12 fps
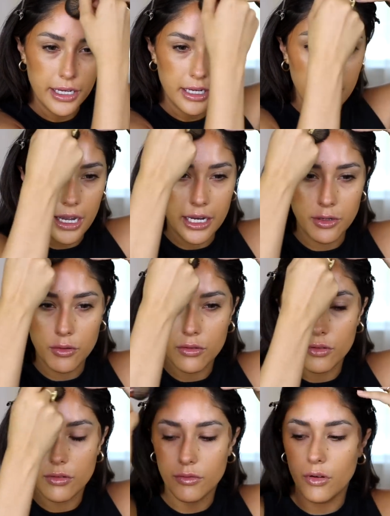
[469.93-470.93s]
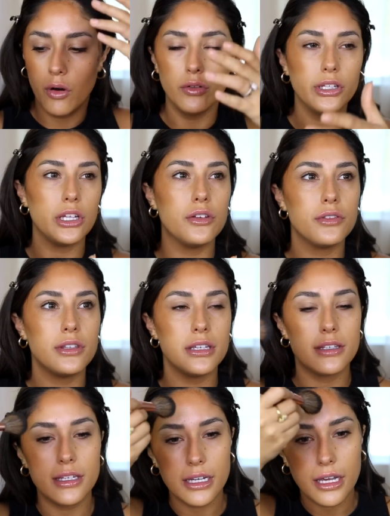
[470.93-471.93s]
Like I don't only use
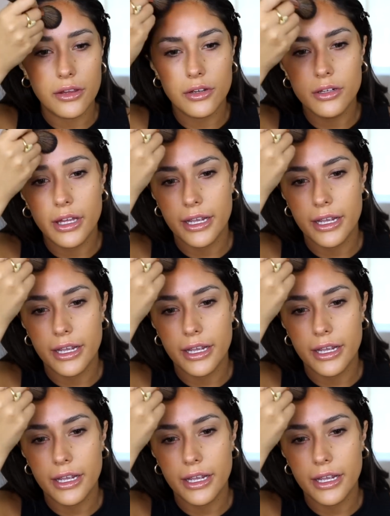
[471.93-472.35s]
these together.